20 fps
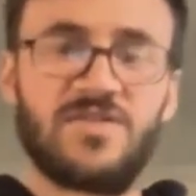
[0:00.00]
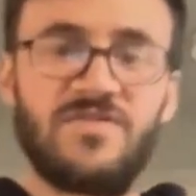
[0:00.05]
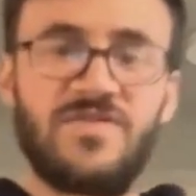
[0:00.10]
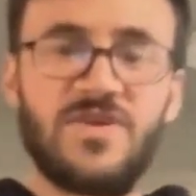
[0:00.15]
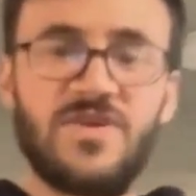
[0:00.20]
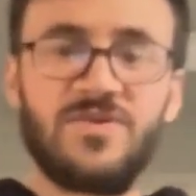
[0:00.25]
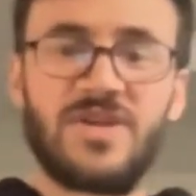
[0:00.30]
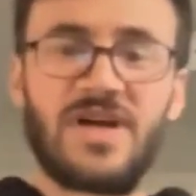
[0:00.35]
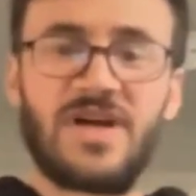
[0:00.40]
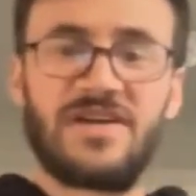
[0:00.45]
To
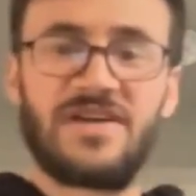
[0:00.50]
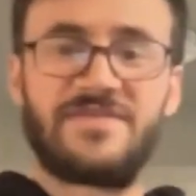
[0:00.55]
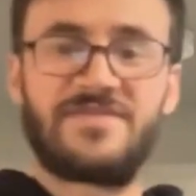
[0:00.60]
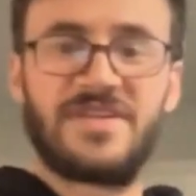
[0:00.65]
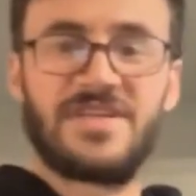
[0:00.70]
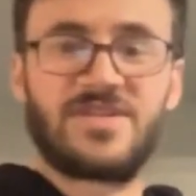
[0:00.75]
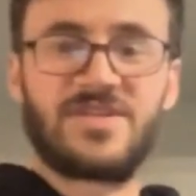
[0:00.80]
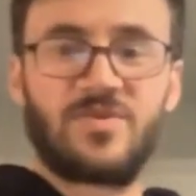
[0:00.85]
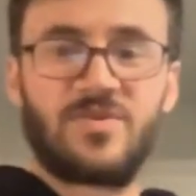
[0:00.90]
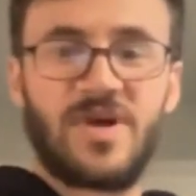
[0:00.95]
view life
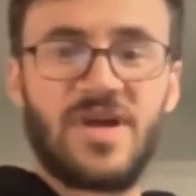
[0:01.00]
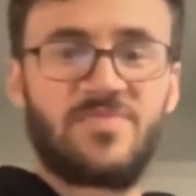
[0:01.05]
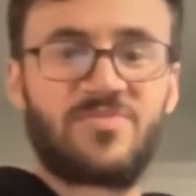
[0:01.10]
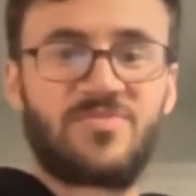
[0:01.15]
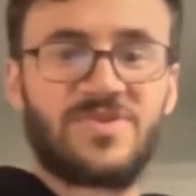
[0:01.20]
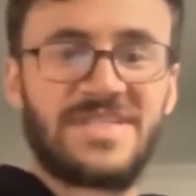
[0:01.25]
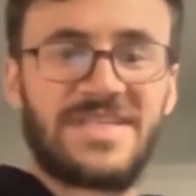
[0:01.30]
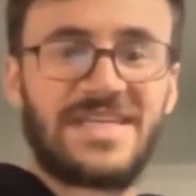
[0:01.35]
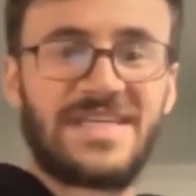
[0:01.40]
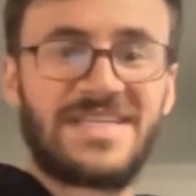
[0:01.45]
this way
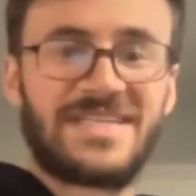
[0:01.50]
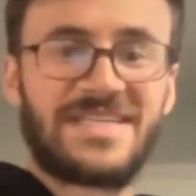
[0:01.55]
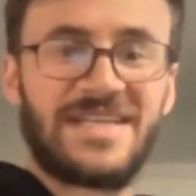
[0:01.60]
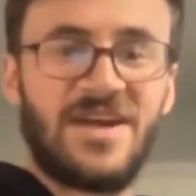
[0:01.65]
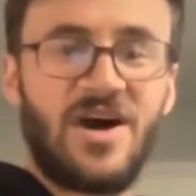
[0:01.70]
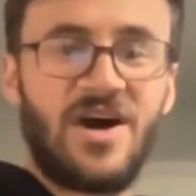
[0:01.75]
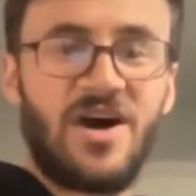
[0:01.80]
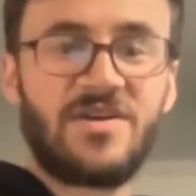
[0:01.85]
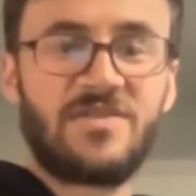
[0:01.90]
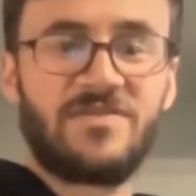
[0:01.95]
presents
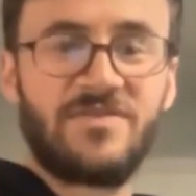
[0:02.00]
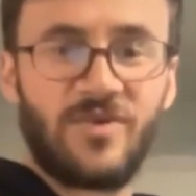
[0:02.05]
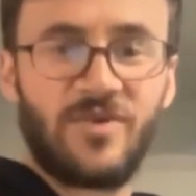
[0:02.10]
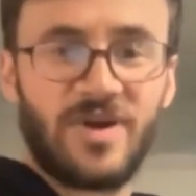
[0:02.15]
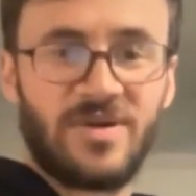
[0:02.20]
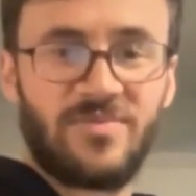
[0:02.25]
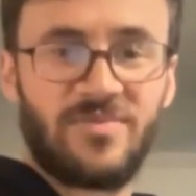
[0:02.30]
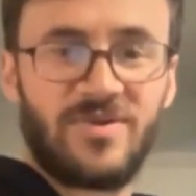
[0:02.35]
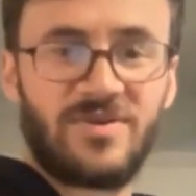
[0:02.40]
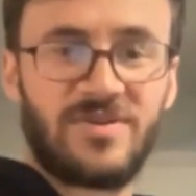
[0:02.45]
an
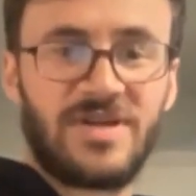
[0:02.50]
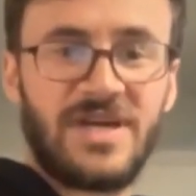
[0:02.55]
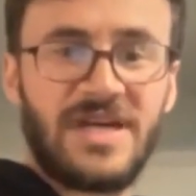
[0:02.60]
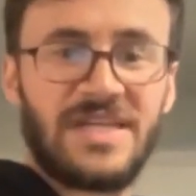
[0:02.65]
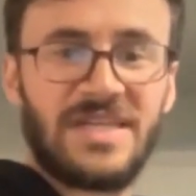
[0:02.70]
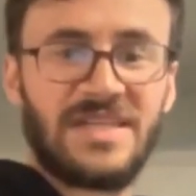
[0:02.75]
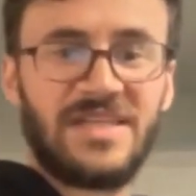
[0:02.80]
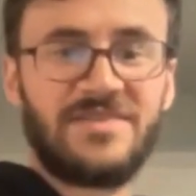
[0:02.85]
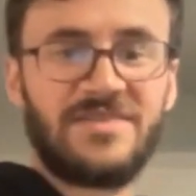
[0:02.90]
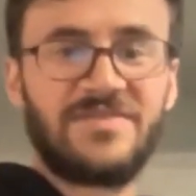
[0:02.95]
unavoidable
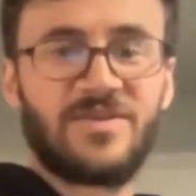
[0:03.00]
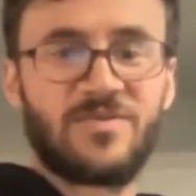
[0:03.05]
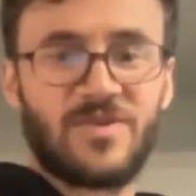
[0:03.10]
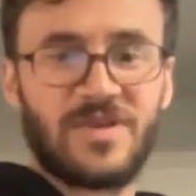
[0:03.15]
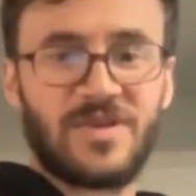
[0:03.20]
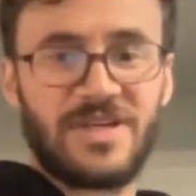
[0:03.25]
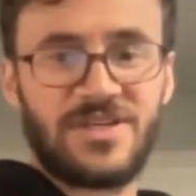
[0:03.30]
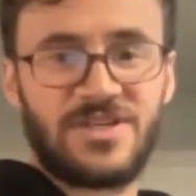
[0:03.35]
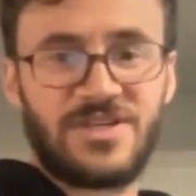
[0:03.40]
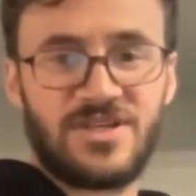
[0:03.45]
living
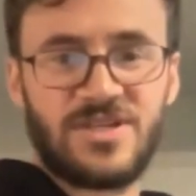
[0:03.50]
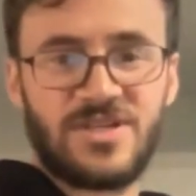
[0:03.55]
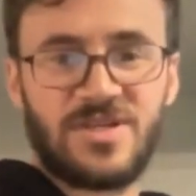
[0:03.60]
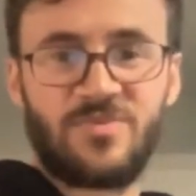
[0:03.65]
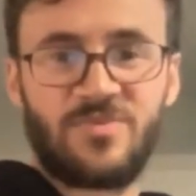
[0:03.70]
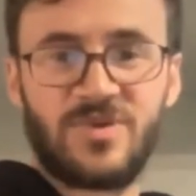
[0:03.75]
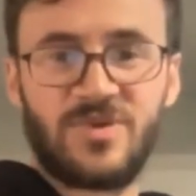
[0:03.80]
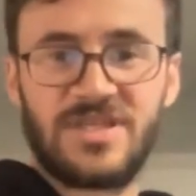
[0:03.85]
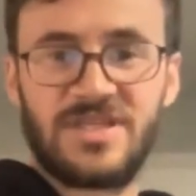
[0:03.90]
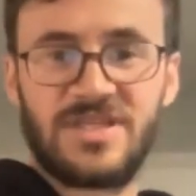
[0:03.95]

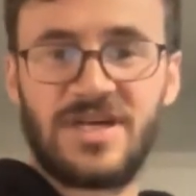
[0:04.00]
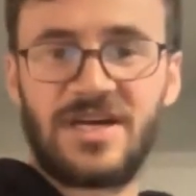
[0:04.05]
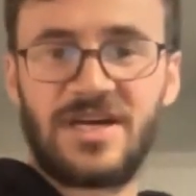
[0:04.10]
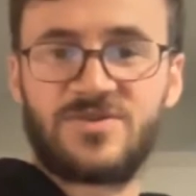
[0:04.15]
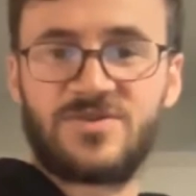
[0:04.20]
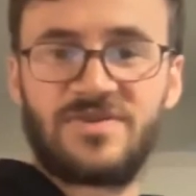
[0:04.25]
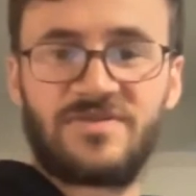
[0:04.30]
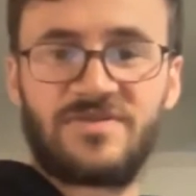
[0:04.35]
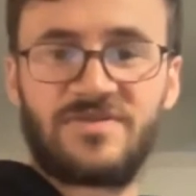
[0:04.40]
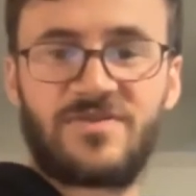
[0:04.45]
relationship with the
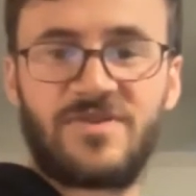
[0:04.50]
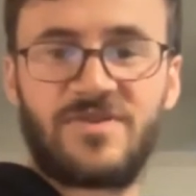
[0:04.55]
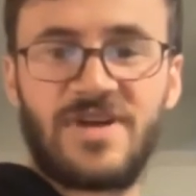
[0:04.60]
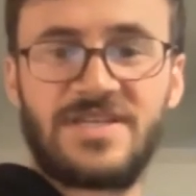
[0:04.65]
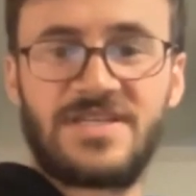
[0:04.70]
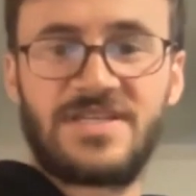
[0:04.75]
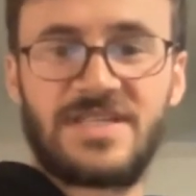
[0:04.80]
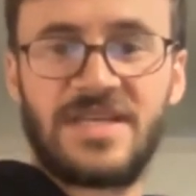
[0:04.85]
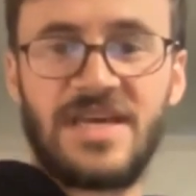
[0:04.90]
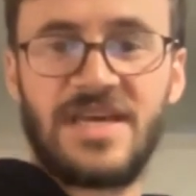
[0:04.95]
doctrine of
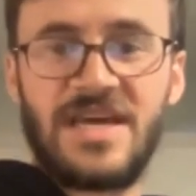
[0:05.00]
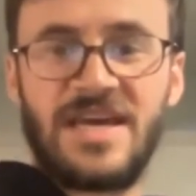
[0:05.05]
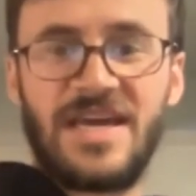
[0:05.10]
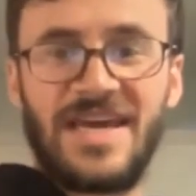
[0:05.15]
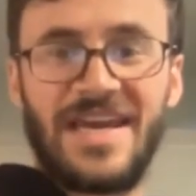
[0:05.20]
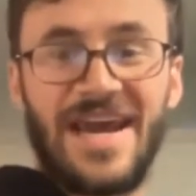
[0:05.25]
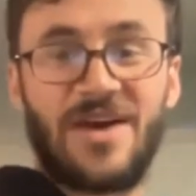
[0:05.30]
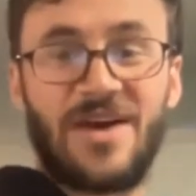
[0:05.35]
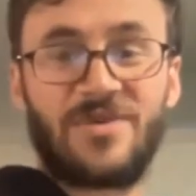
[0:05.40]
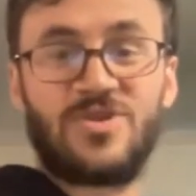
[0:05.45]
Christ
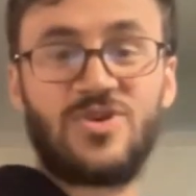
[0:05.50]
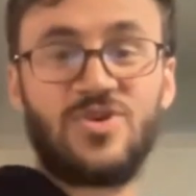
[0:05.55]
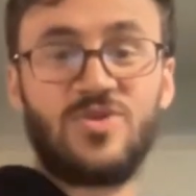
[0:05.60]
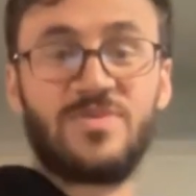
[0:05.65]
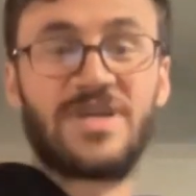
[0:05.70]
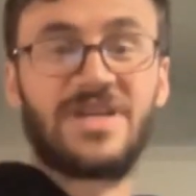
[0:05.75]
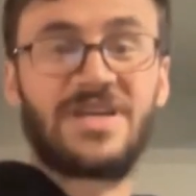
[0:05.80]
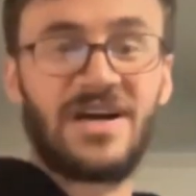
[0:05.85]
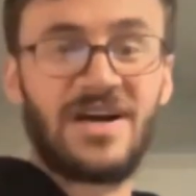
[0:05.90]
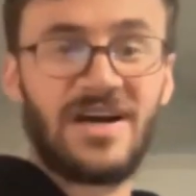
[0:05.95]
and how
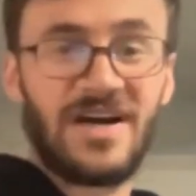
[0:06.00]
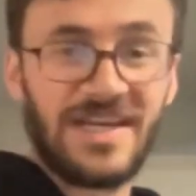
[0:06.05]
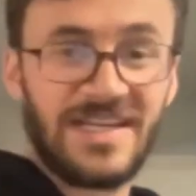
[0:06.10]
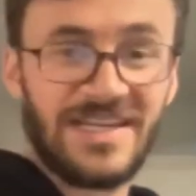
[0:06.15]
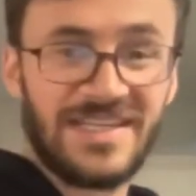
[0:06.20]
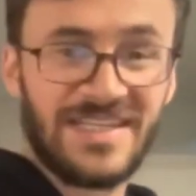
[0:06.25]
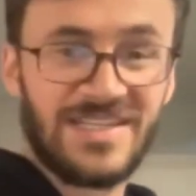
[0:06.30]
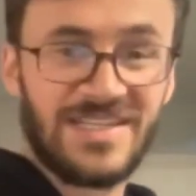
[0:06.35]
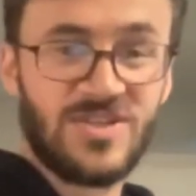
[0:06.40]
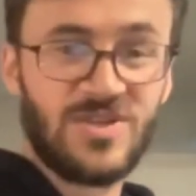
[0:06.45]

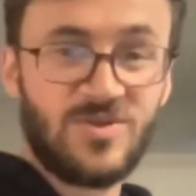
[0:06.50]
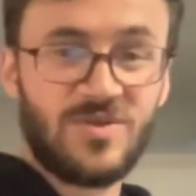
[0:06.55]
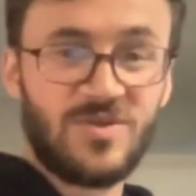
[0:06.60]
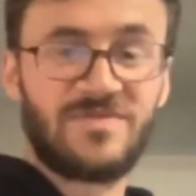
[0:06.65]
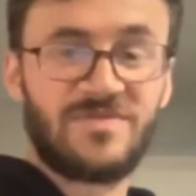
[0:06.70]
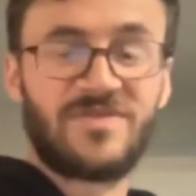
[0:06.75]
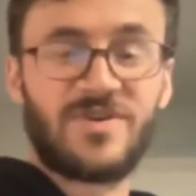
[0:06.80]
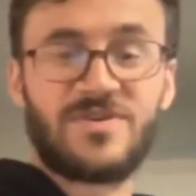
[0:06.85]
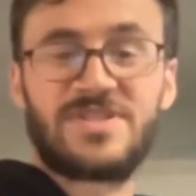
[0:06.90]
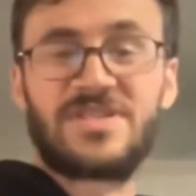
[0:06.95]
humankind is
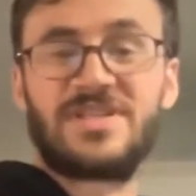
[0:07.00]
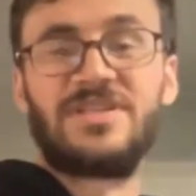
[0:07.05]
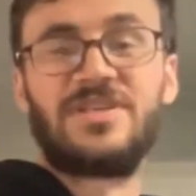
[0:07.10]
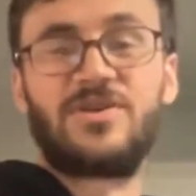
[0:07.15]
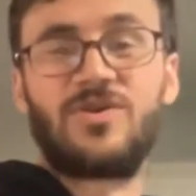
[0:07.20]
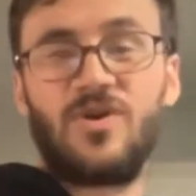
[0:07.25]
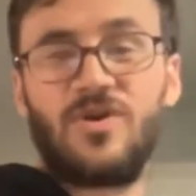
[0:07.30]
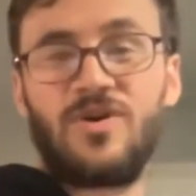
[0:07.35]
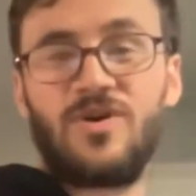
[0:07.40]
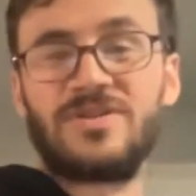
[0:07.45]
universally
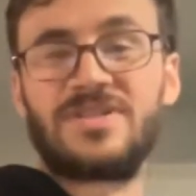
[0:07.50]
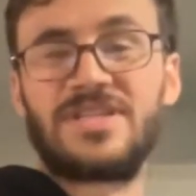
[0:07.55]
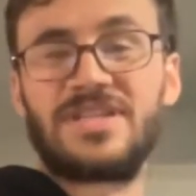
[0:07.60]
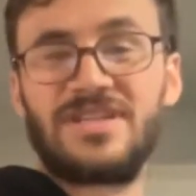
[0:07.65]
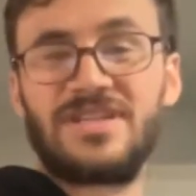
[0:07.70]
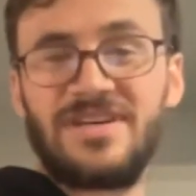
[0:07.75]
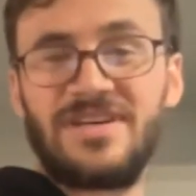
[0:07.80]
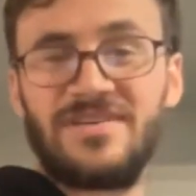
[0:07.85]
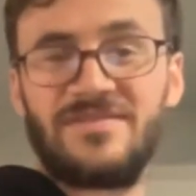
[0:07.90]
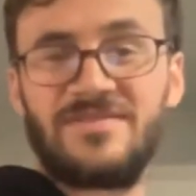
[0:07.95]
called to
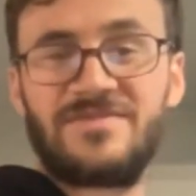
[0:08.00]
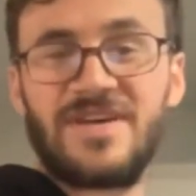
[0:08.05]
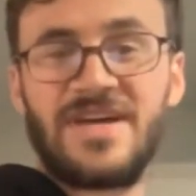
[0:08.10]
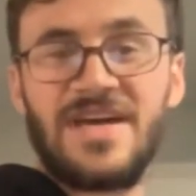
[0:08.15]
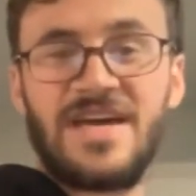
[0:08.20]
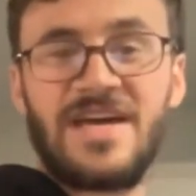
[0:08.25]
live.